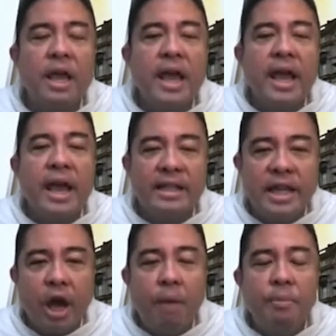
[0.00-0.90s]
Is the
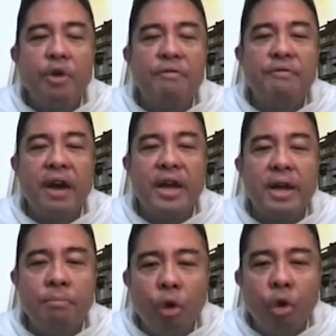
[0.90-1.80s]
Omicron variant
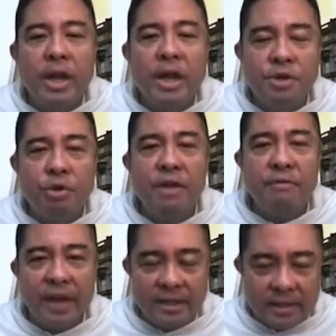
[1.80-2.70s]
more immune
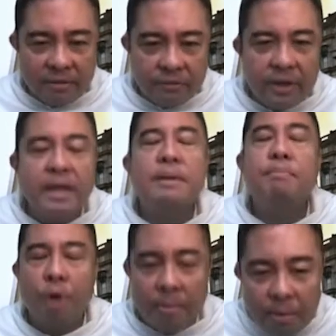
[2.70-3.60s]
evasive?
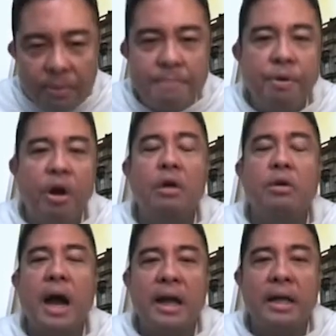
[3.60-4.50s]
Probably.
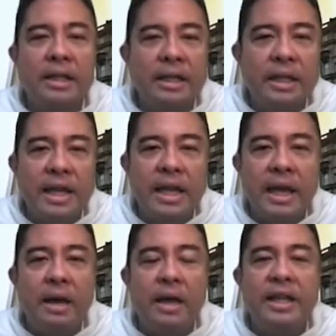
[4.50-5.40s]
The
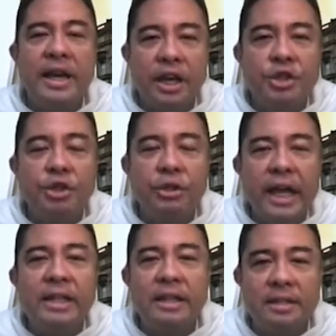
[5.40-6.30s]
initial
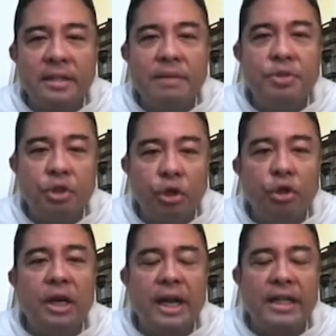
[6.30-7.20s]
data seems to
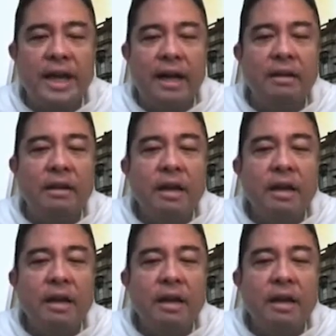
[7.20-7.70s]
look like that.